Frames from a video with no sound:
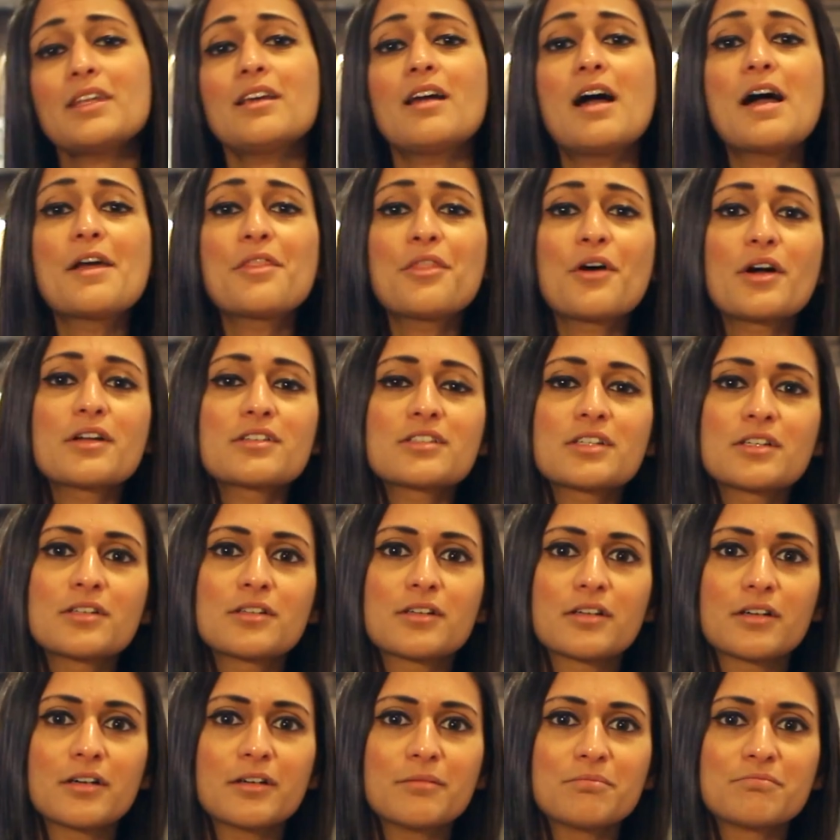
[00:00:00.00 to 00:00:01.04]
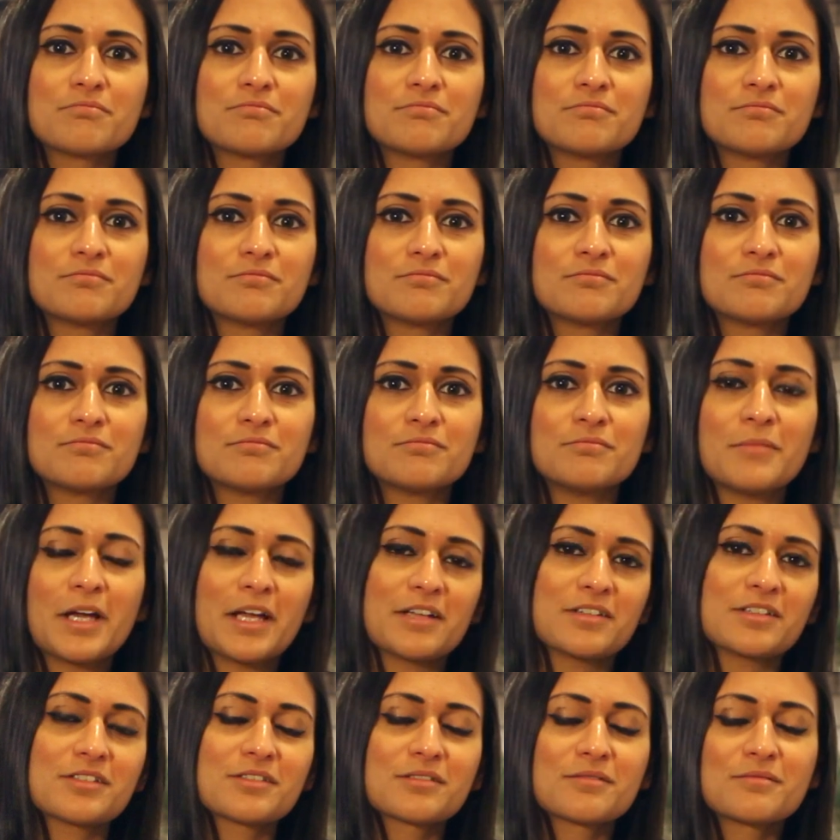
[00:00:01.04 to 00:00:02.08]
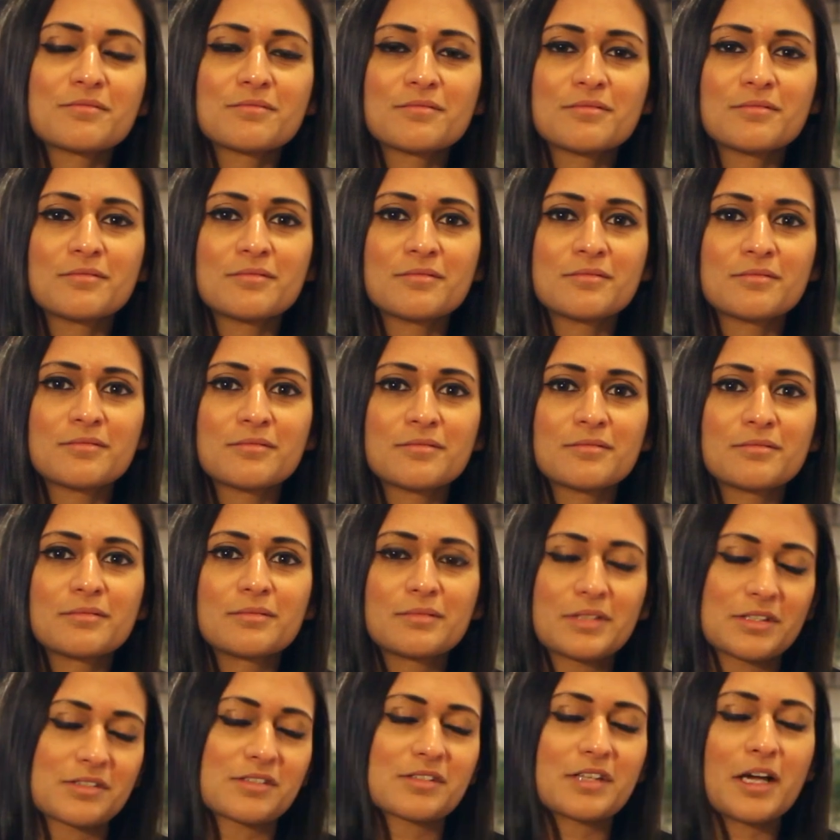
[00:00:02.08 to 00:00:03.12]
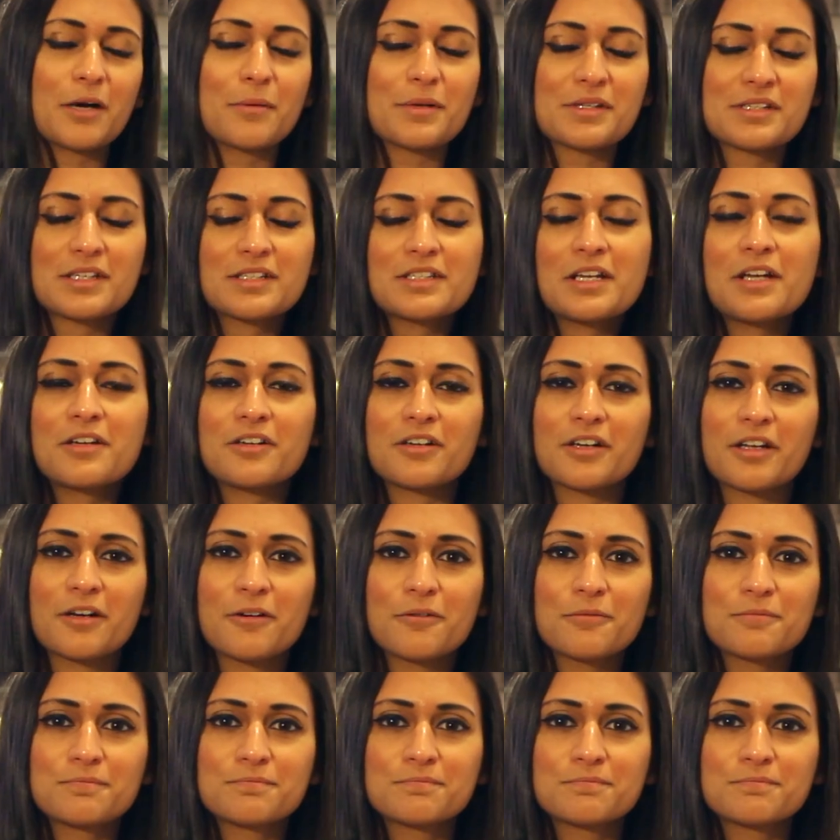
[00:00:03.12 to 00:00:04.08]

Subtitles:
I thought Tinder meant this is how we say tender now.